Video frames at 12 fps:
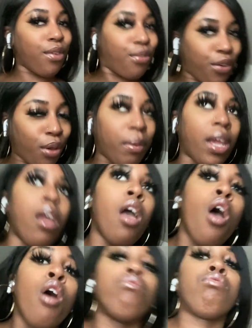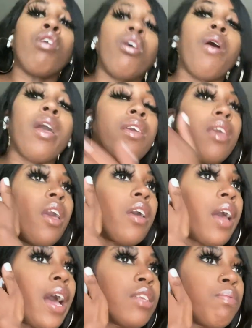You feel me? So yeah,
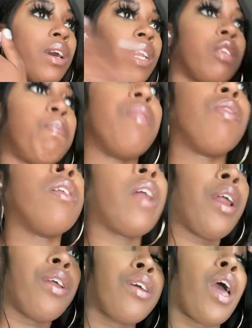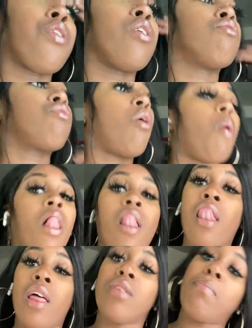guys, we're gonna spend the day together. So
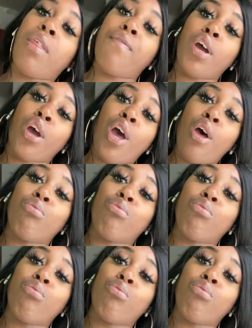let's motherfucking go.